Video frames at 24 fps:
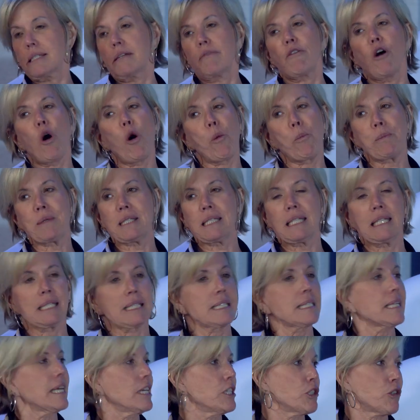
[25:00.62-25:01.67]
of
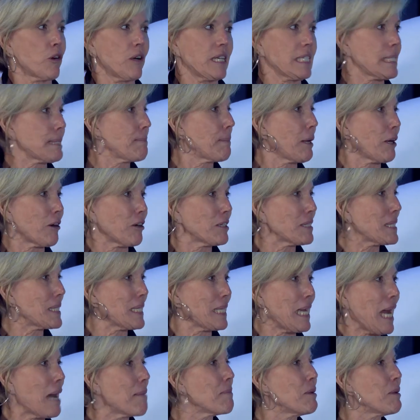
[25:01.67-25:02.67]
openness and transparency. I